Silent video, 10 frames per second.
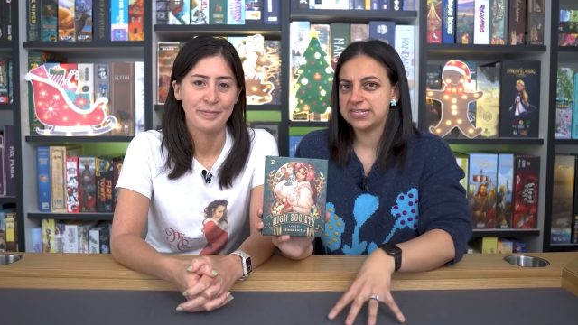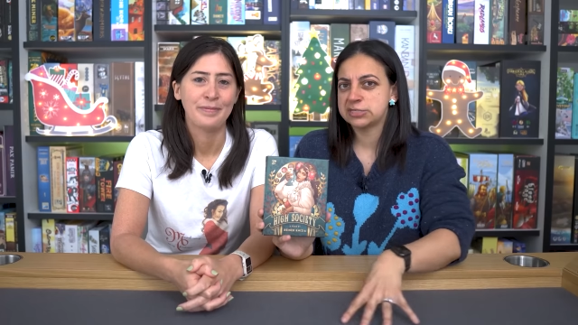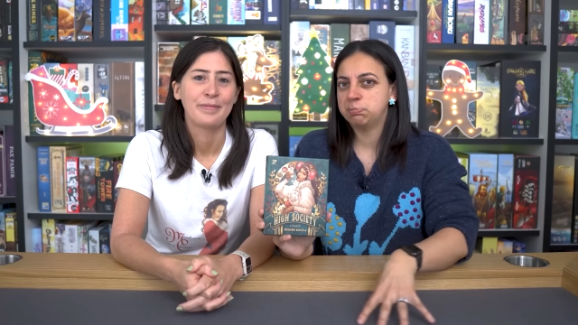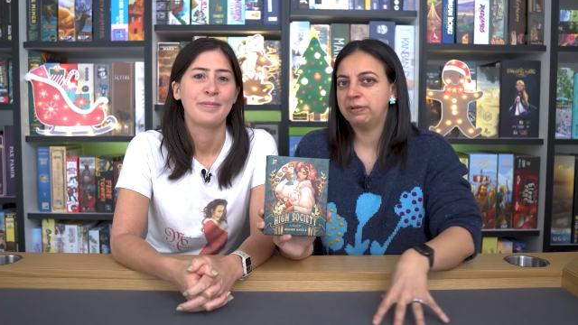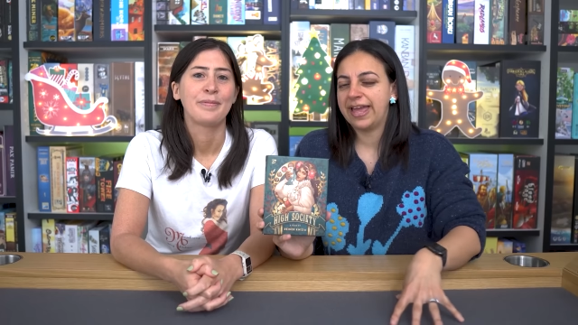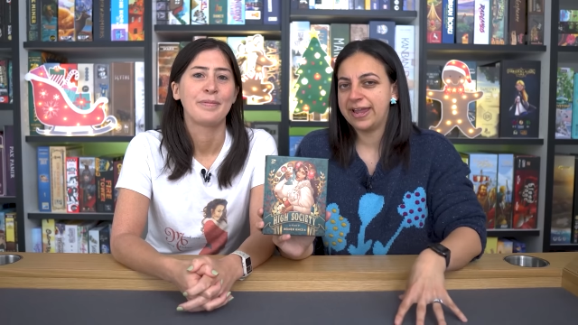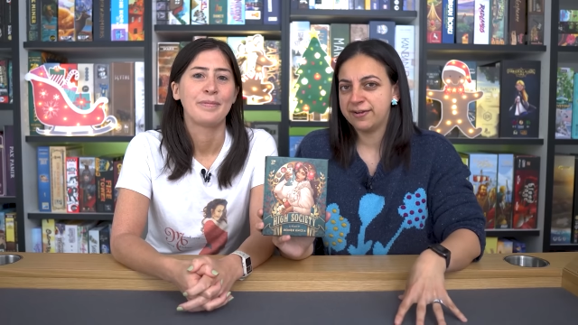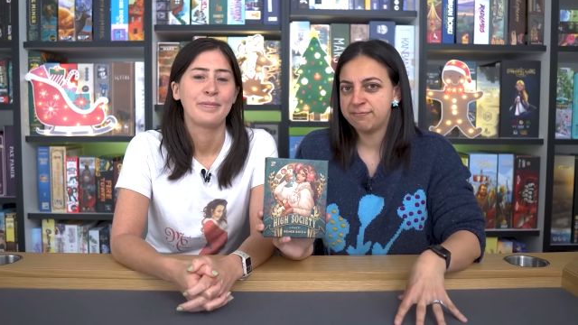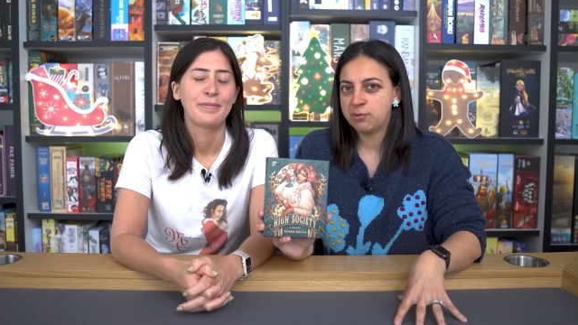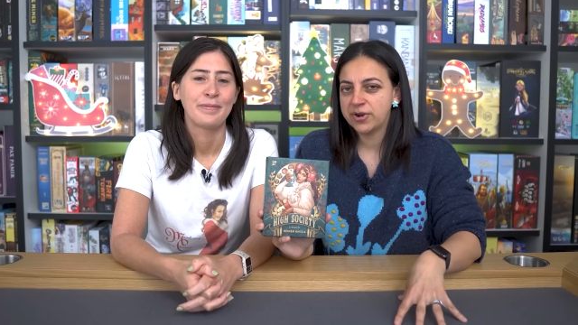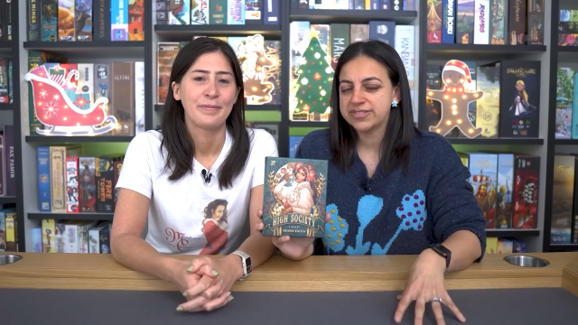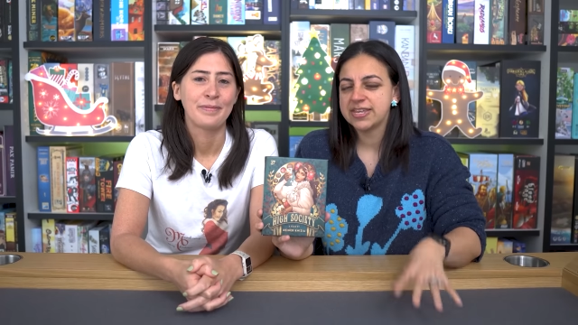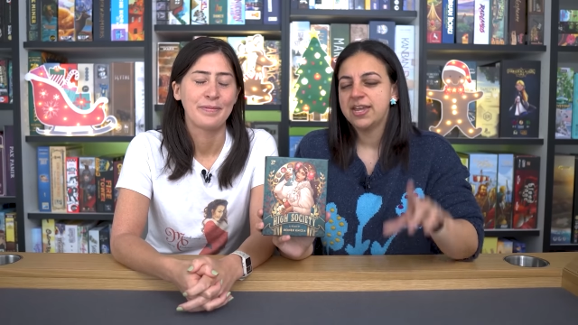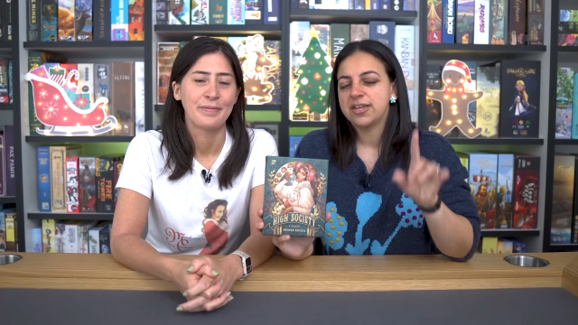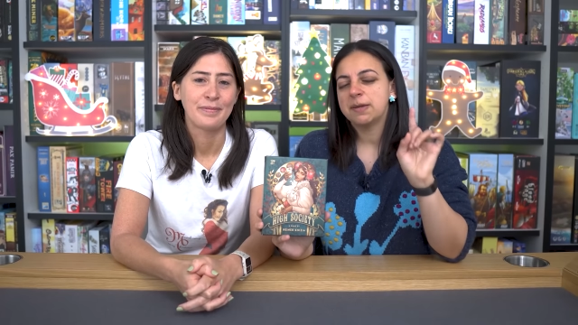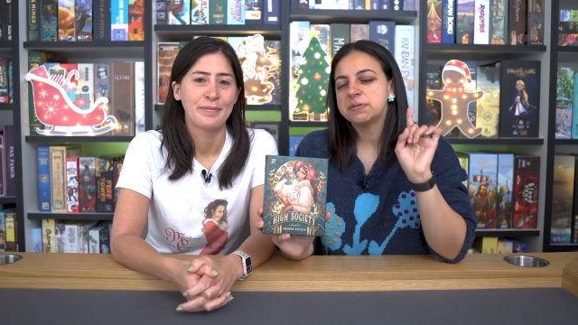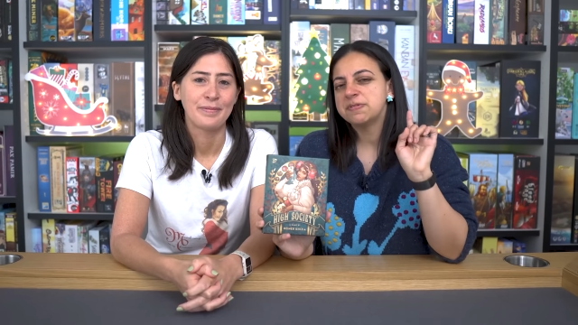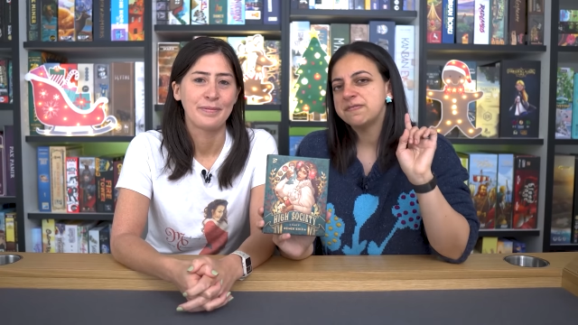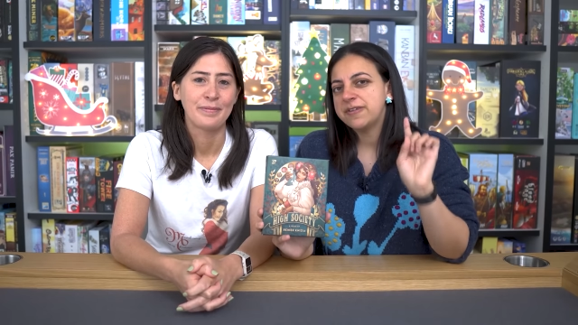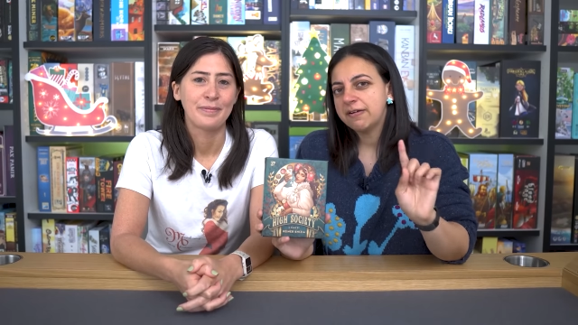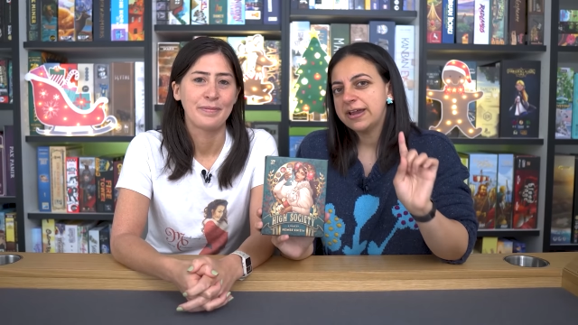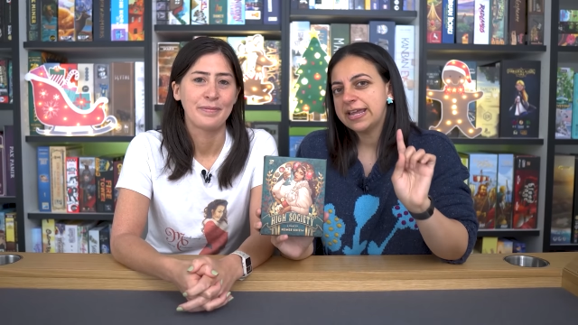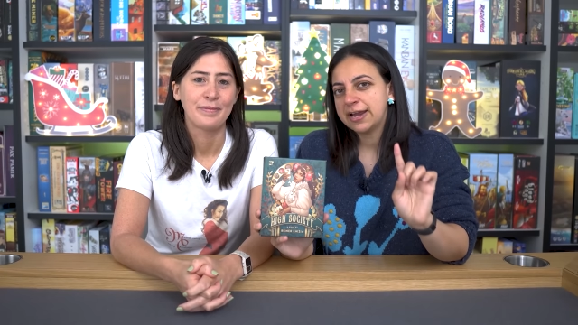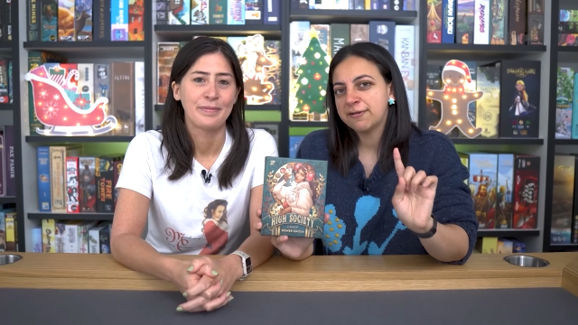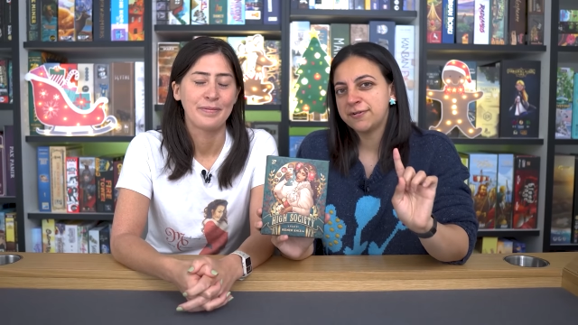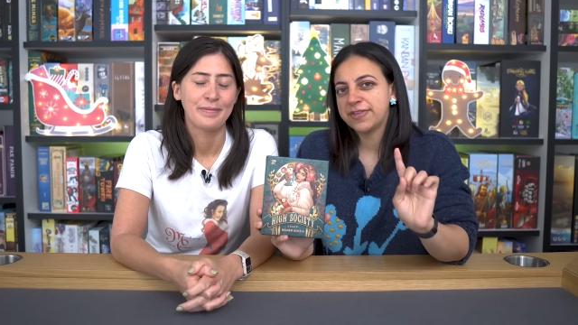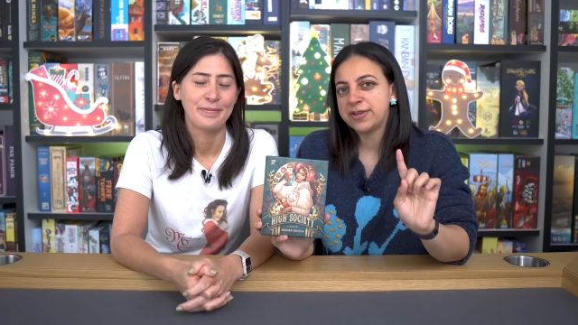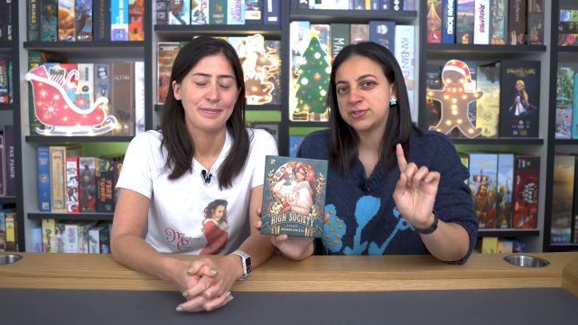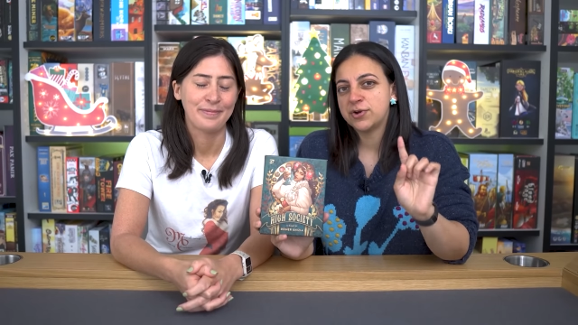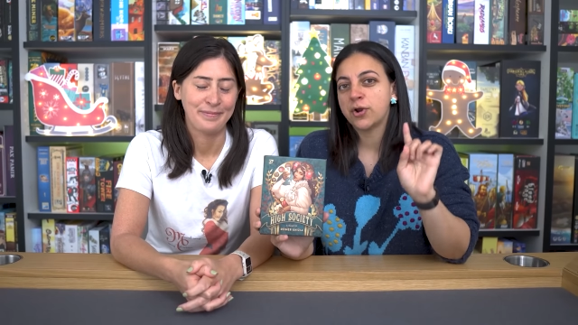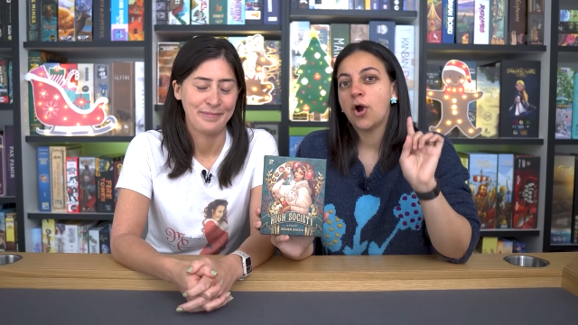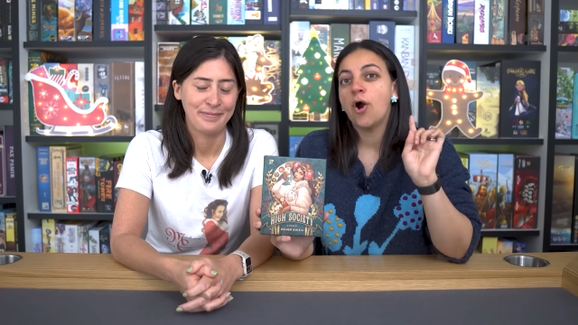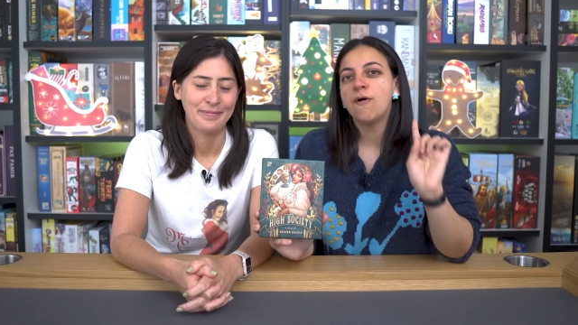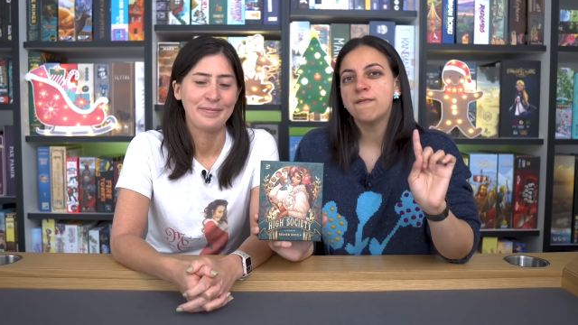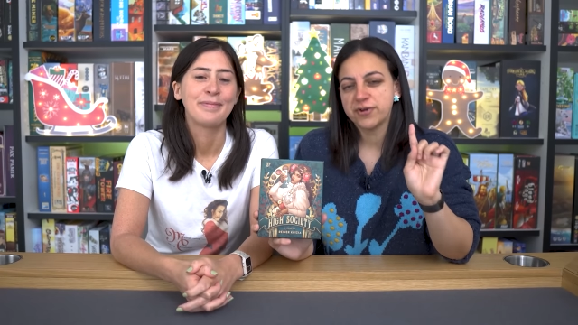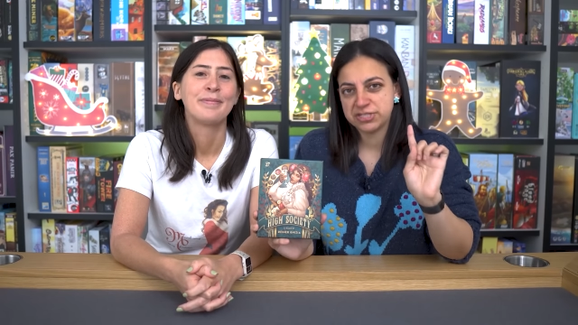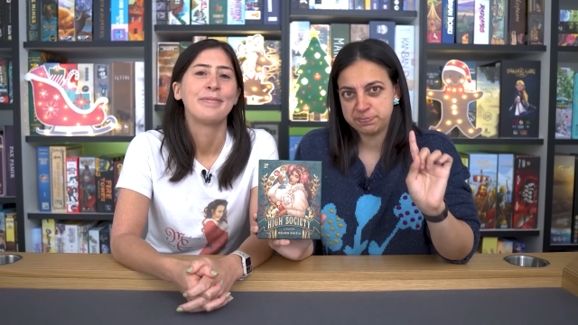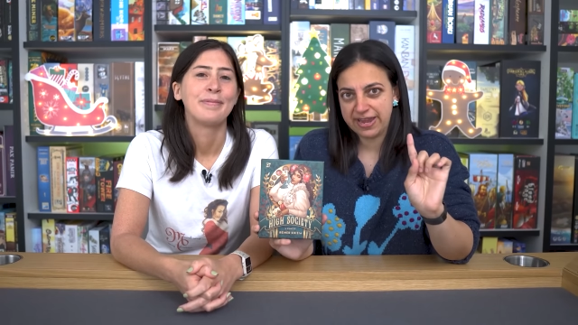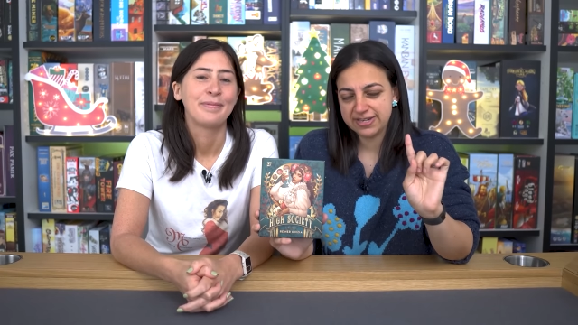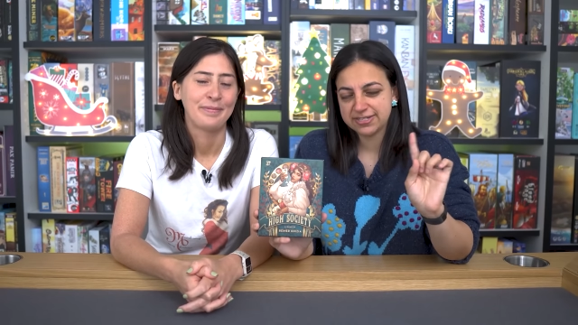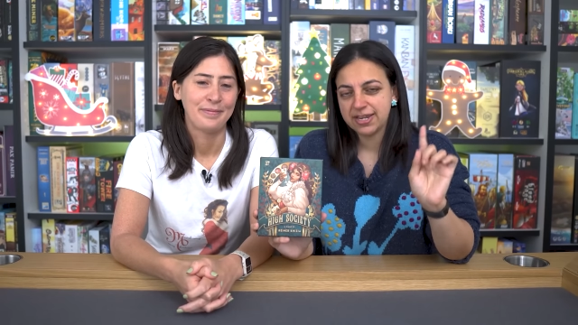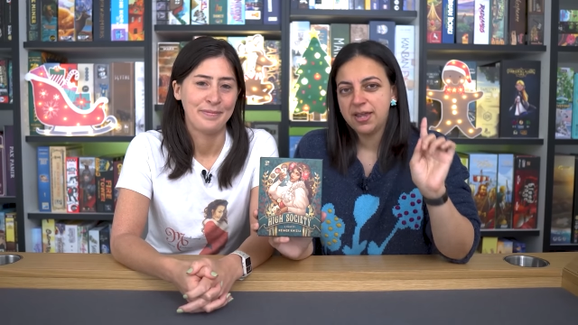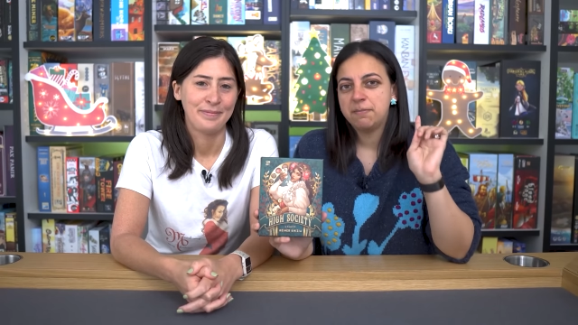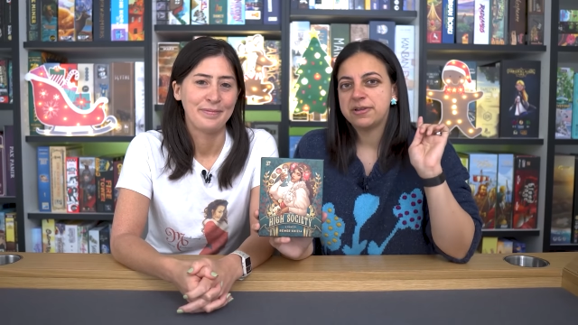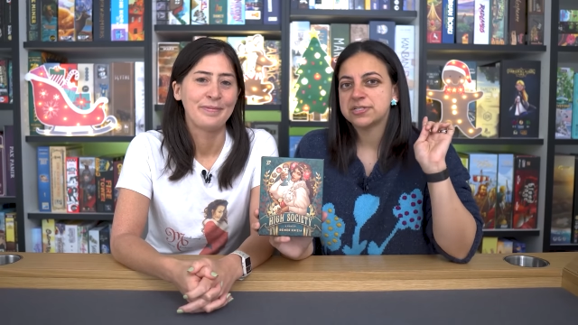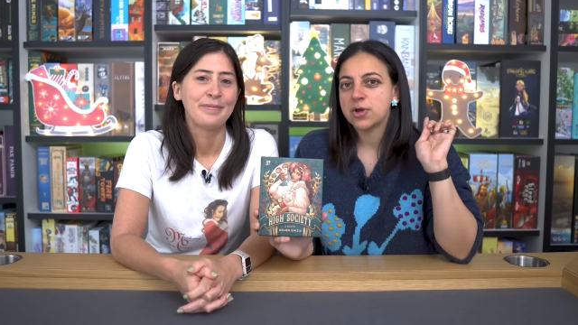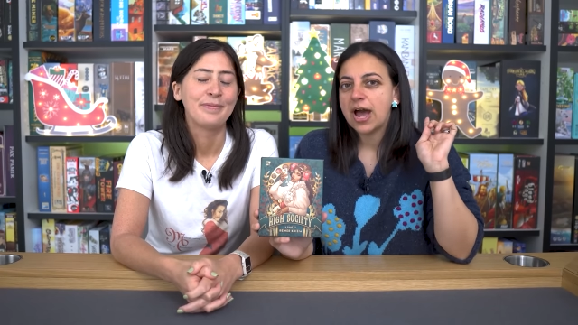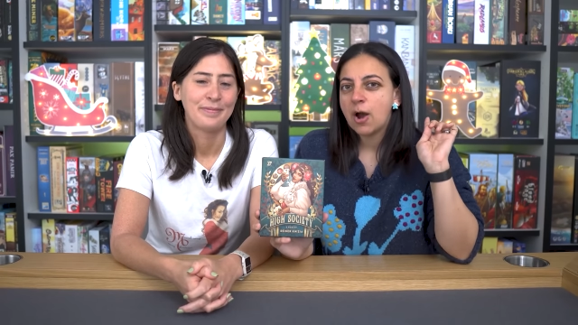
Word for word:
Speaker 1: display of points, you have to be very careful that you don't overspend because